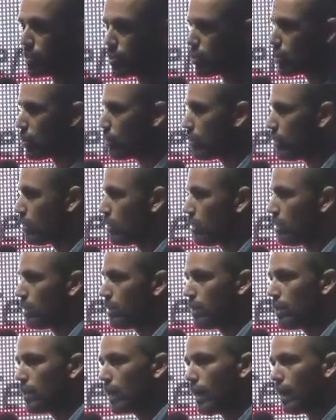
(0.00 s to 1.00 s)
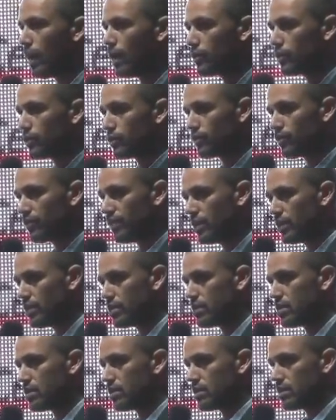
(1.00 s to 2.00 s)
and so on, out of
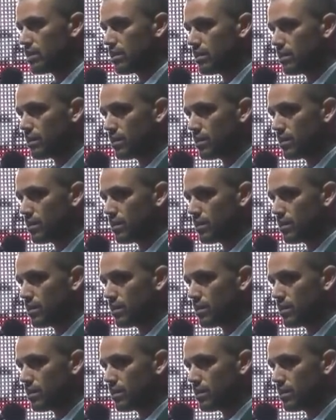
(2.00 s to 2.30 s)
this